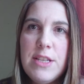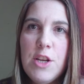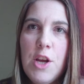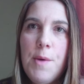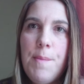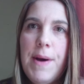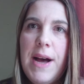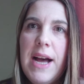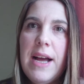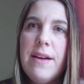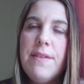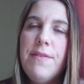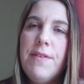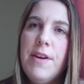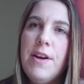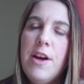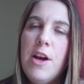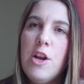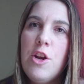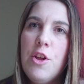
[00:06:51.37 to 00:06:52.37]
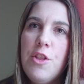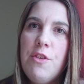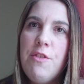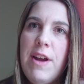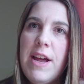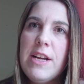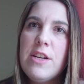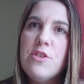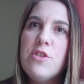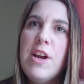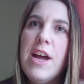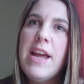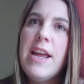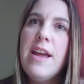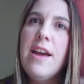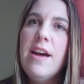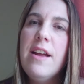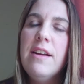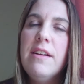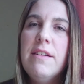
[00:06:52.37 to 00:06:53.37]
to go back for another
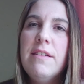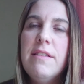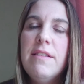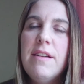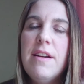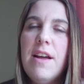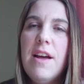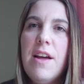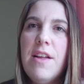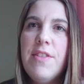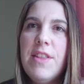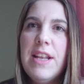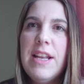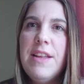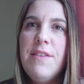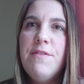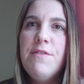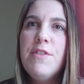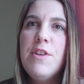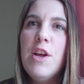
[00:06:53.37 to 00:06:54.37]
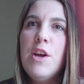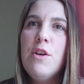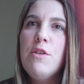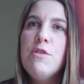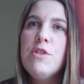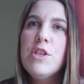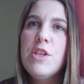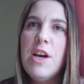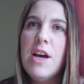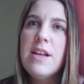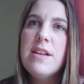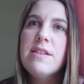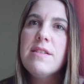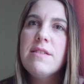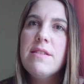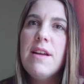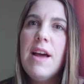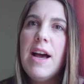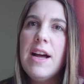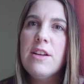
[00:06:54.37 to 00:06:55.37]
x-ray, and the lymph nodes had
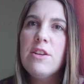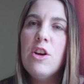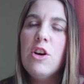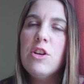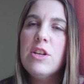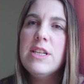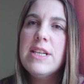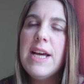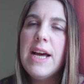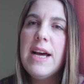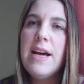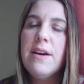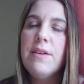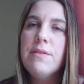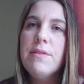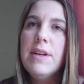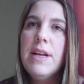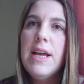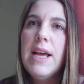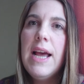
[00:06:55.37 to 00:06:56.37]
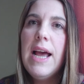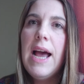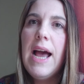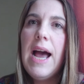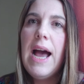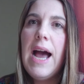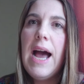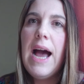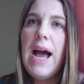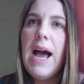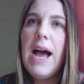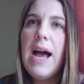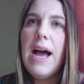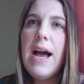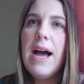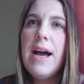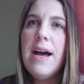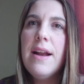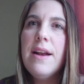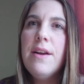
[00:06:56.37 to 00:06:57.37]
gone down,
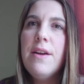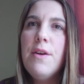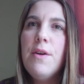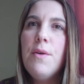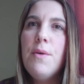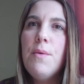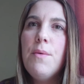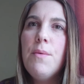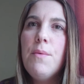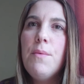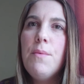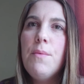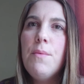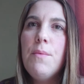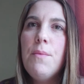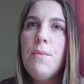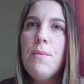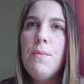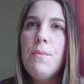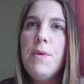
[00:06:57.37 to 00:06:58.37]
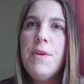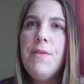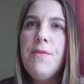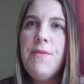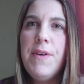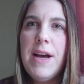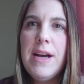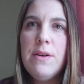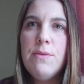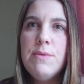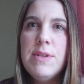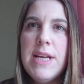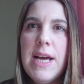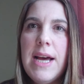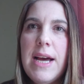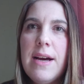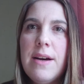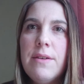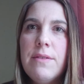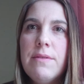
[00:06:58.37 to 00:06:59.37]
and we found
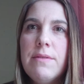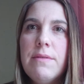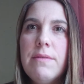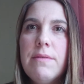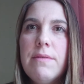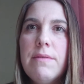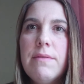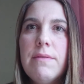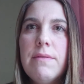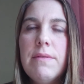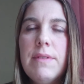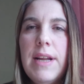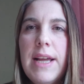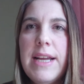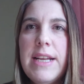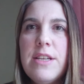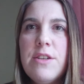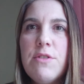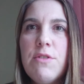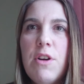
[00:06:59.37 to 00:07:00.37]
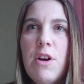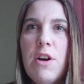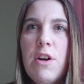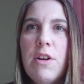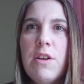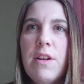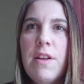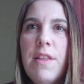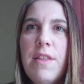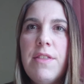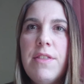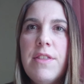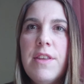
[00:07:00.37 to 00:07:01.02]
out later on